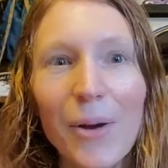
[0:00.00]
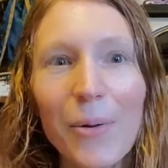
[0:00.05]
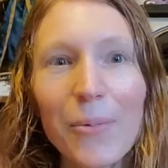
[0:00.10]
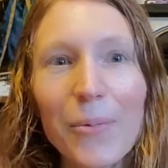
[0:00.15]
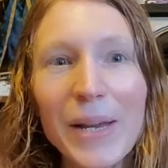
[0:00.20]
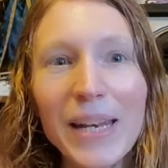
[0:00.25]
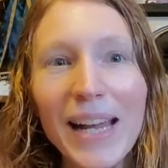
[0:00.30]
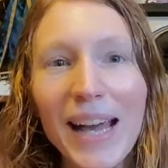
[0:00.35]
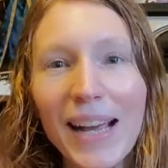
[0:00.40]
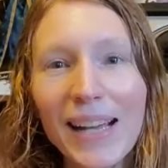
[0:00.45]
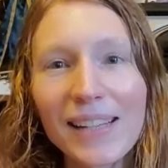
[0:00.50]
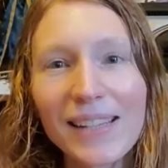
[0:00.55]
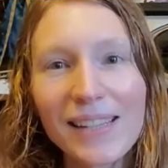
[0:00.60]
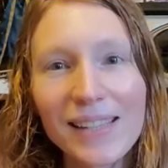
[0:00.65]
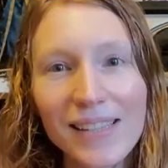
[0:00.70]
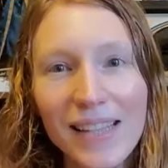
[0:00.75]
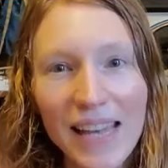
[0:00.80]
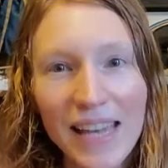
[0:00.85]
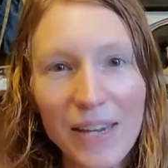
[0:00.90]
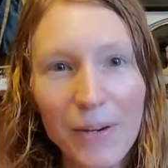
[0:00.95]
When I
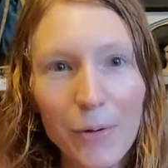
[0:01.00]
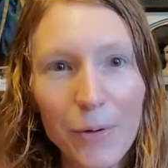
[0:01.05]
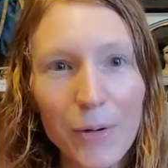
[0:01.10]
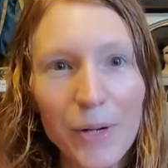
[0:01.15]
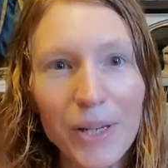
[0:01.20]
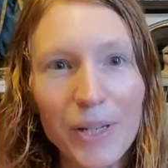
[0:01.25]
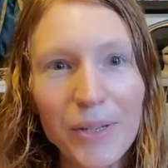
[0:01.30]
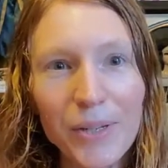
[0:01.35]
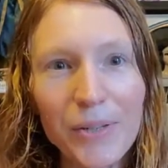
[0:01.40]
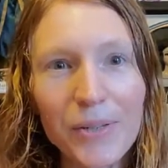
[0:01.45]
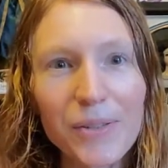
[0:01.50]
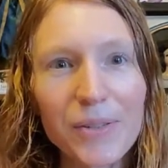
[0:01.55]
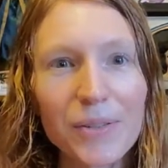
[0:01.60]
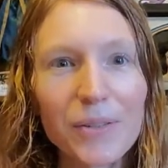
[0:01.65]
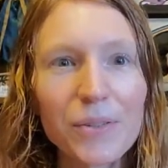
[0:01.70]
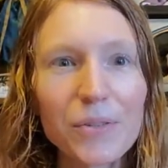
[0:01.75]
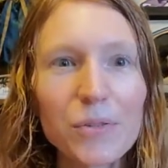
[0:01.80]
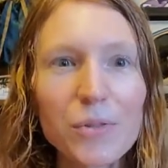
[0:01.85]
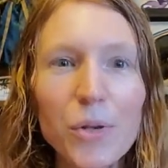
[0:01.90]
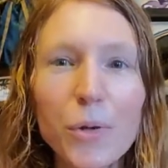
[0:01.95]
say oils,
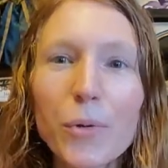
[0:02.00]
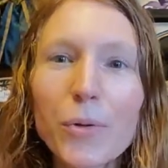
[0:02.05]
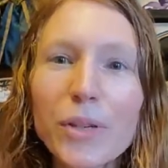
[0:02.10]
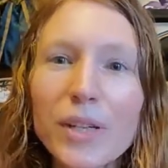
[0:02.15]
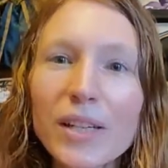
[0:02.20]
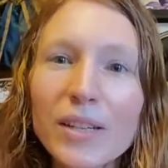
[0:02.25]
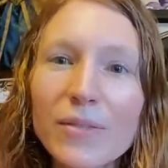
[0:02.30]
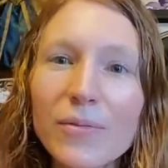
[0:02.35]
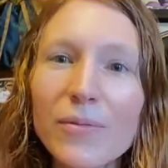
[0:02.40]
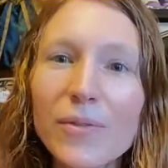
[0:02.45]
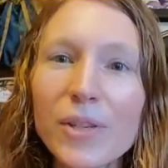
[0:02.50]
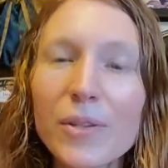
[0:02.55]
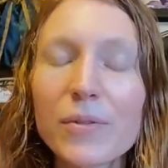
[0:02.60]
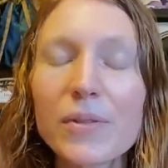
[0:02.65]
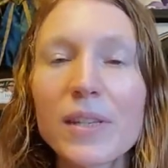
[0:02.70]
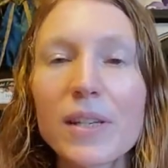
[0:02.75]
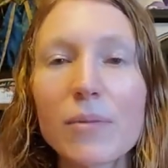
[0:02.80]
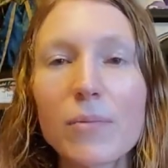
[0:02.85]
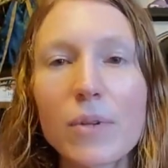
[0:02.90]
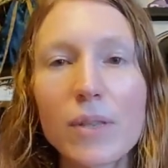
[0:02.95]
don't confuse
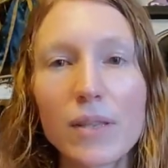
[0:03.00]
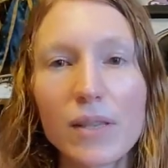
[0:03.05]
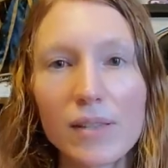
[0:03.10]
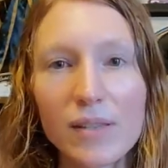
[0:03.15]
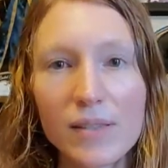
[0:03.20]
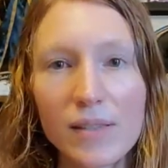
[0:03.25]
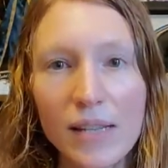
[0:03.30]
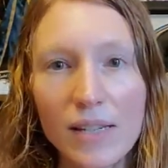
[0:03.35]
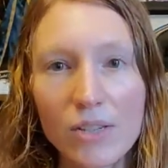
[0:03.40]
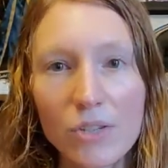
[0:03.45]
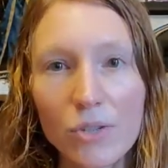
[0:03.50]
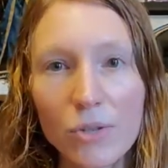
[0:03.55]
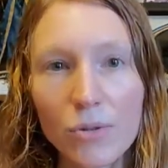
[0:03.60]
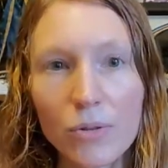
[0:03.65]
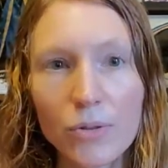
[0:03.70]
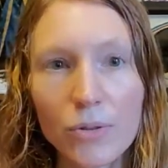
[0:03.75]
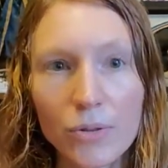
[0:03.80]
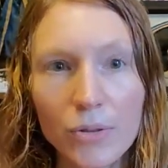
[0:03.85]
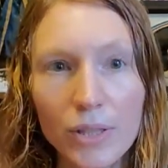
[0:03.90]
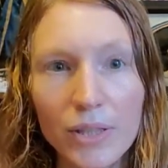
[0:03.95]
it with
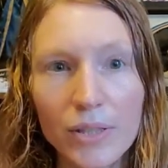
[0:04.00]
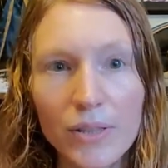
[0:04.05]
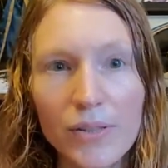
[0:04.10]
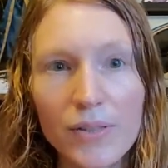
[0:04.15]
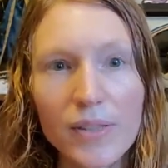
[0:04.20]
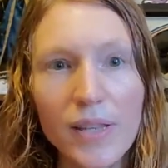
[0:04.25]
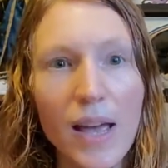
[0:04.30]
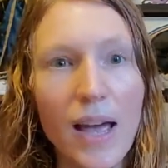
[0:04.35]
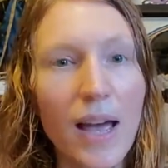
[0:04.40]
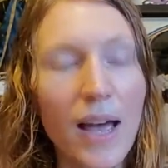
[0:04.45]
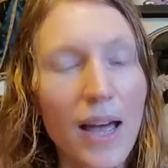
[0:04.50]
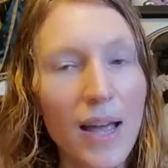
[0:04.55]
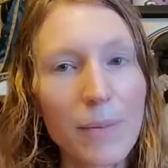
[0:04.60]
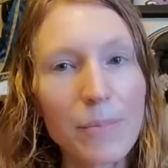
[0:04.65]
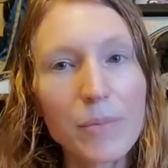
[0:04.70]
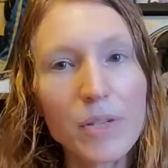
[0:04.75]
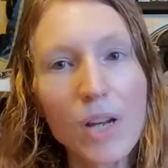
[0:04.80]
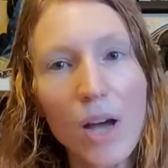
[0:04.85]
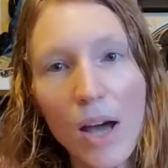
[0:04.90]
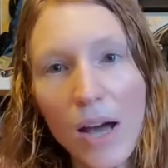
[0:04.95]
essential oils.
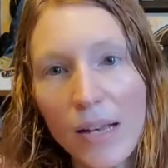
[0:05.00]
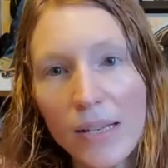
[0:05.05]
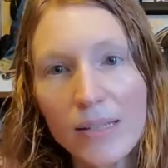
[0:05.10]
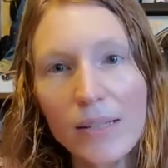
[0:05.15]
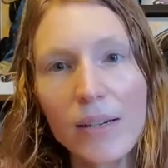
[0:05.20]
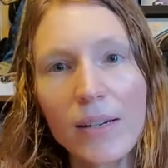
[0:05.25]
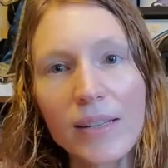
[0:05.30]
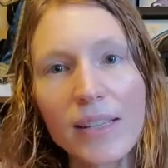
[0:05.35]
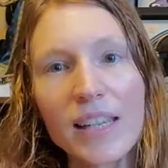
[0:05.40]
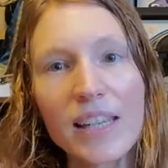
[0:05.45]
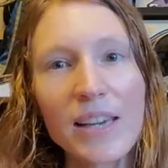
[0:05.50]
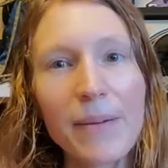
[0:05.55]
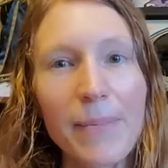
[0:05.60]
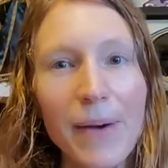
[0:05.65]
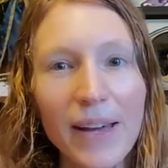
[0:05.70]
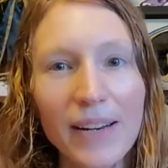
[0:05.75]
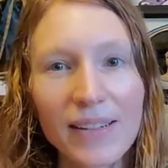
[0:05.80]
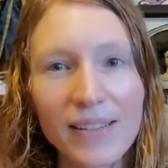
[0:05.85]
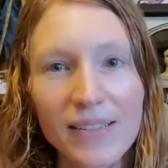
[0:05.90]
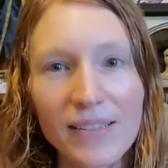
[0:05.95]
I'm not talking
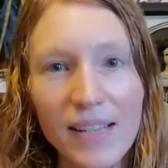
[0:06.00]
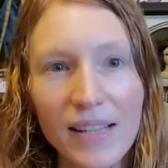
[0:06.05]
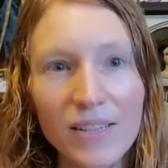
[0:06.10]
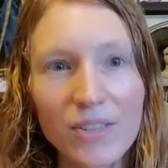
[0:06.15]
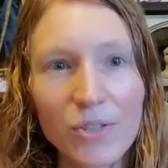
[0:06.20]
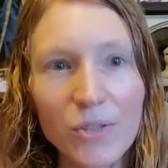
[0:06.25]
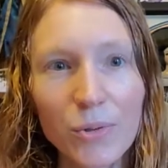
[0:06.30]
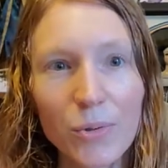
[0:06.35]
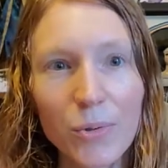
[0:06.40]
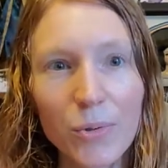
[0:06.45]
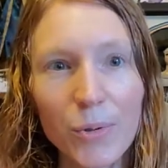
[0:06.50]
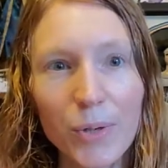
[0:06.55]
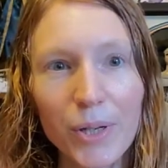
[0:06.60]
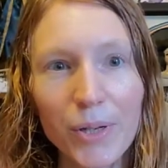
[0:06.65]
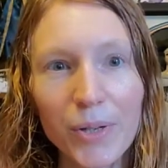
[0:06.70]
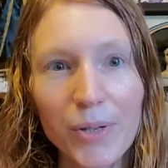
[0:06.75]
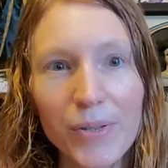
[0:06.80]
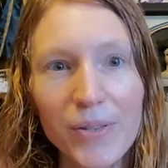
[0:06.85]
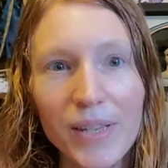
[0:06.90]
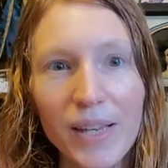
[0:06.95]
about essential
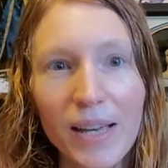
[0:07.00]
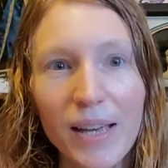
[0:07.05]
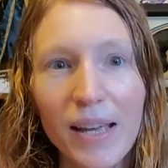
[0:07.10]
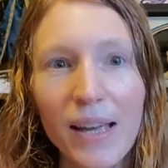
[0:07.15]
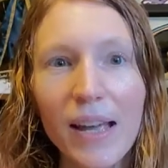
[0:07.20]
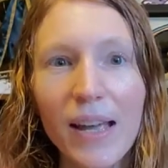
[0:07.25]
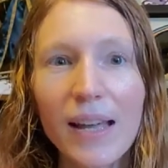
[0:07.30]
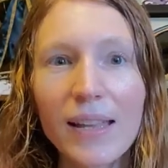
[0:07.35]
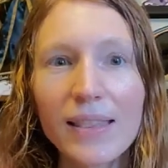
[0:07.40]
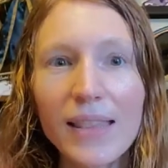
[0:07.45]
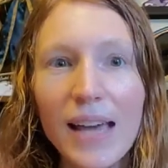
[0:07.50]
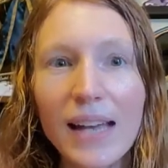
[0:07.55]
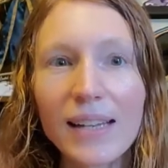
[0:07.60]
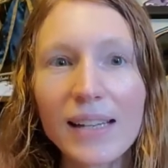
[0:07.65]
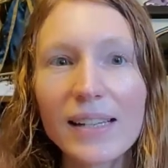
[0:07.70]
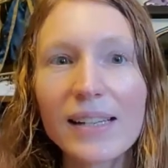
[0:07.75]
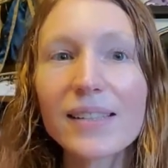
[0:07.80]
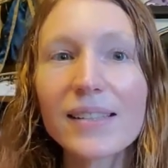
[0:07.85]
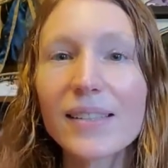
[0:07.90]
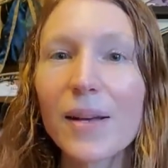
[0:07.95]
oils. That
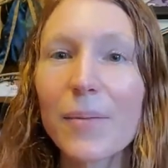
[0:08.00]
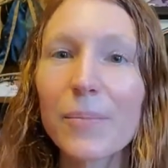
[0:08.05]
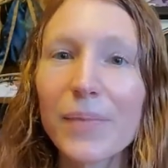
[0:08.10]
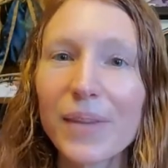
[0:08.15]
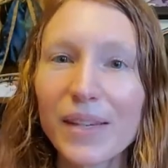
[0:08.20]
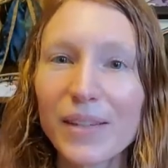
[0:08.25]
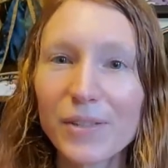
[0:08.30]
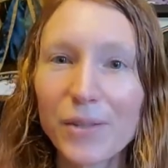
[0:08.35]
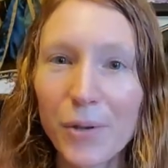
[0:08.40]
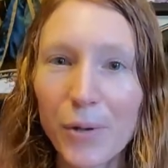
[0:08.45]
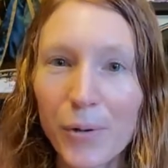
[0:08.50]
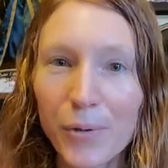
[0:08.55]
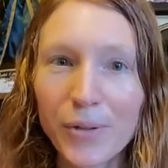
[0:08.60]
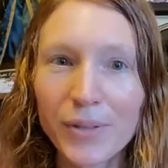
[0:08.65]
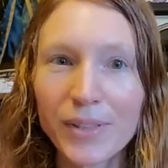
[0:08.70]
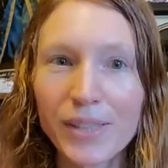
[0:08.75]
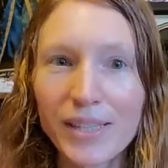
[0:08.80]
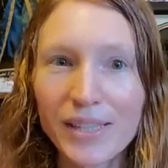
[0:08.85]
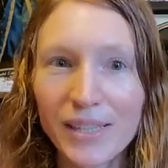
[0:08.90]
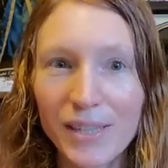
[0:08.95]
is something
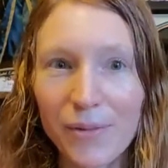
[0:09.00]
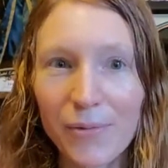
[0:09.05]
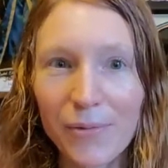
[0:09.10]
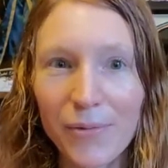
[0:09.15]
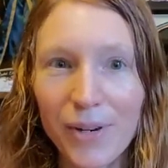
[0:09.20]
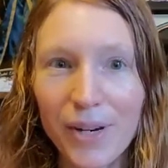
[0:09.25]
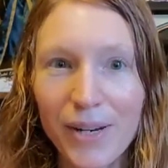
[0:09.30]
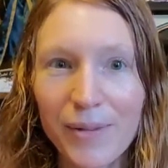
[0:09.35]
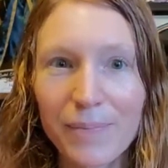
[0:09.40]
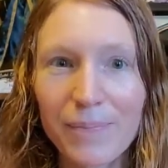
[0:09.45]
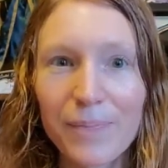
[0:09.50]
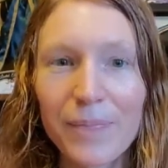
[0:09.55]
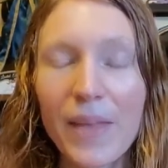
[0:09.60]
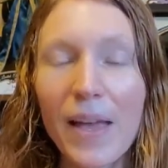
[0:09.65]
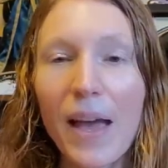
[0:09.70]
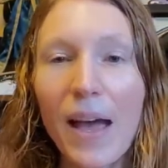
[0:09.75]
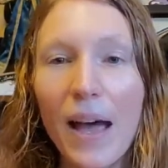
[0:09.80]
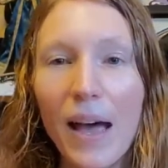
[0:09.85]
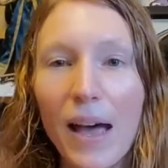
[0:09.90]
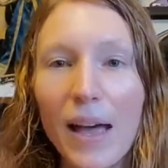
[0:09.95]
totally different.
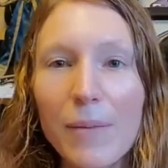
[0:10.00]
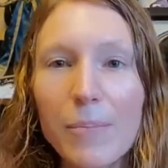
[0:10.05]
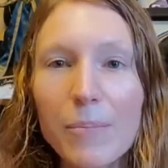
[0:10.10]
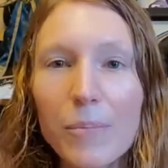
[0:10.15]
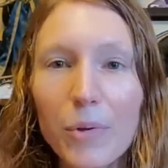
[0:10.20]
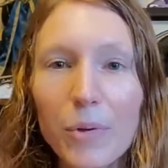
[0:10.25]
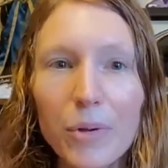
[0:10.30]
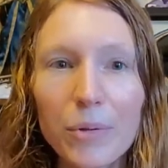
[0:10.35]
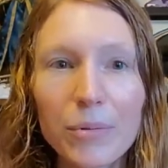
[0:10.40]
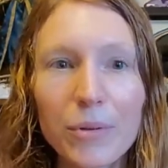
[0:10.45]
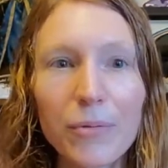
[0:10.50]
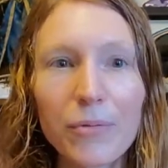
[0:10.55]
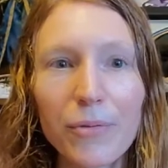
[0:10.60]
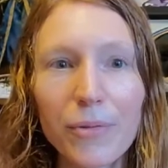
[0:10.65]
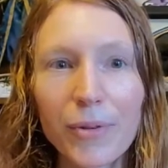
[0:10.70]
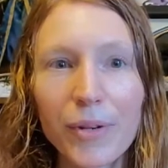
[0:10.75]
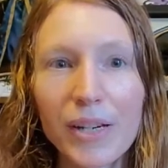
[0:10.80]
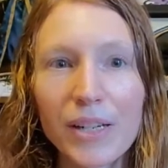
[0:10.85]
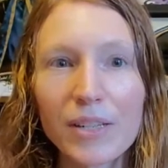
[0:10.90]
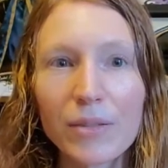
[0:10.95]
I'm more
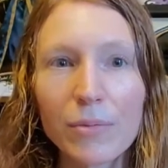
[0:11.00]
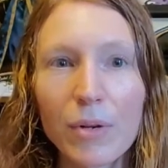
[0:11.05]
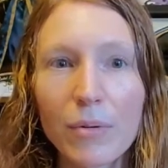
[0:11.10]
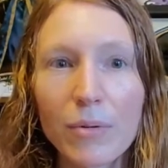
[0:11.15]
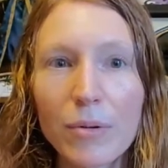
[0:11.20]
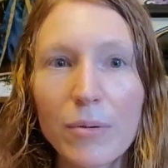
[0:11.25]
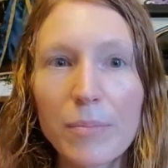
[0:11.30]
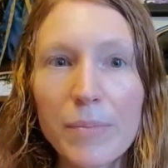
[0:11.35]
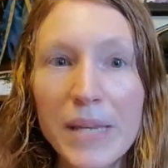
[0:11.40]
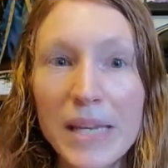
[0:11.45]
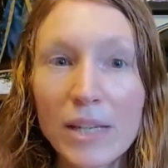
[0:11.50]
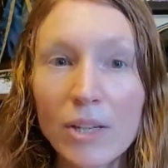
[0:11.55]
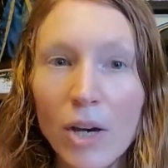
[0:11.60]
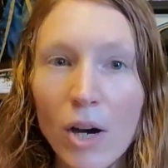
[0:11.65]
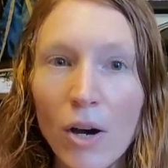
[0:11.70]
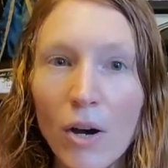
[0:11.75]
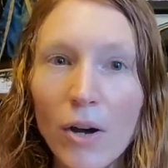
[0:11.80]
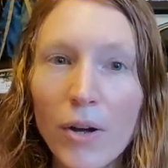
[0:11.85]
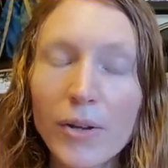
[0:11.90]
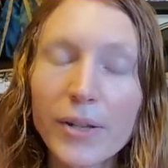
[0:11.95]
referring to what would be
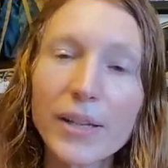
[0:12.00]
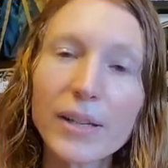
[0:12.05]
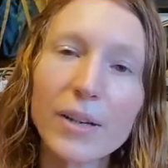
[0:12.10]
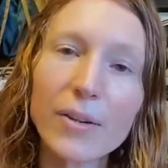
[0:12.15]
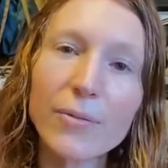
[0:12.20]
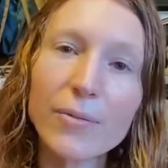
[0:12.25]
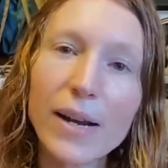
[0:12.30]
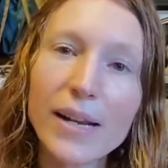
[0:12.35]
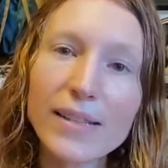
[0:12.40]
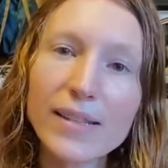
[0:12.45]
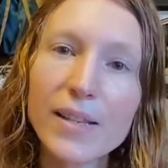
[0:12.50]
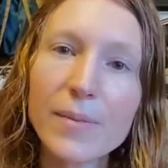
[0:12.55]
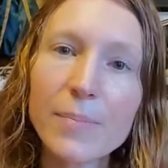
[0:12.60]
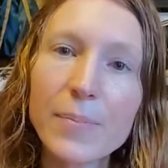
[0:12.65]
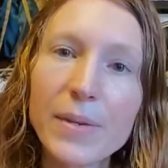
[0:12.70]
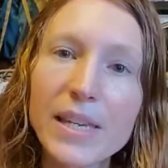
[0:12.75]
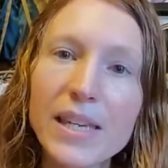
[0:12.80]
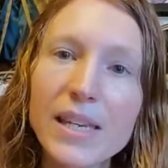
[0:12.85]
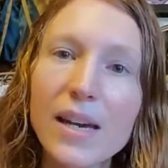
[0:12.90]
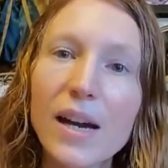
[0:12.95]
called in a
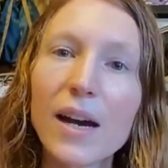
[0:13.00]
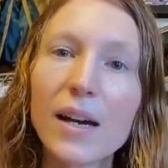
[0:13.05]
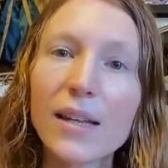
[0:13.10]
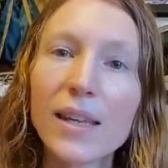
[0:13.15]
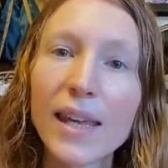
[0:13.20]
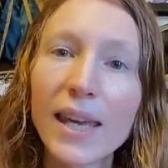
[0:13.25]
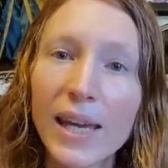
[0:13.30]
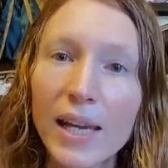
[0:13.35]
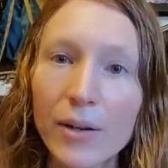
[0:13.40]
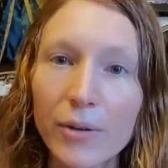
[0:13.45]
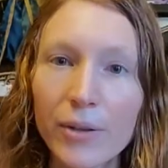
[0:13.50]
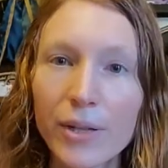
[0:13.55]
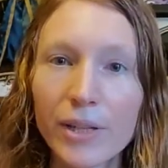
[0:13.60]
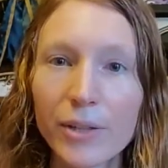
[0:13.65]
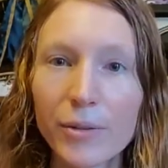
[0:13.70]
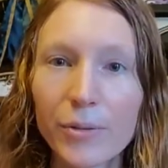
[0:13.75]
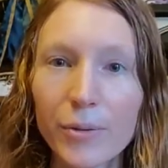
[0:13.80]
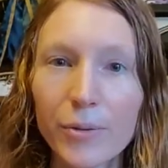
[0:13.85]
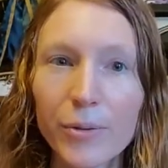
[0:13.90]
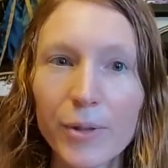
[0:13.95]
recipe a
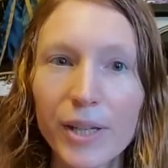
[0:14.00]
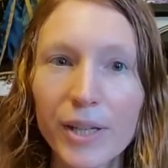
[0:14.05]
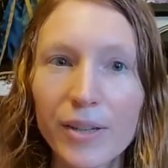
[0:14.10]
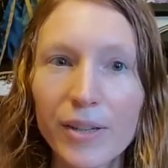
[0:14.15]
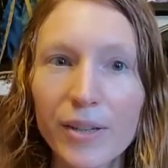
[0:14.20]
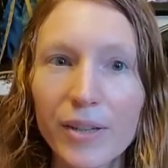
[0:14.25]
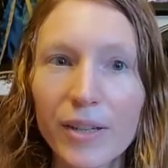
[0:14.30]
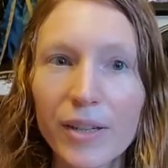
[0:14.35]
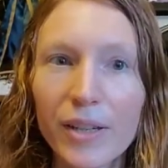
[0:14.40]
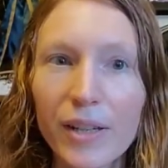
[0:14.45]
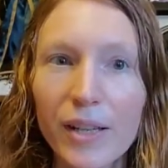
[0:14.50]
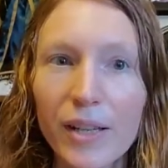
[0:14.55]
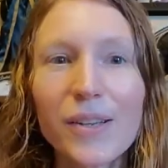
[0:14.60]
carrier oil.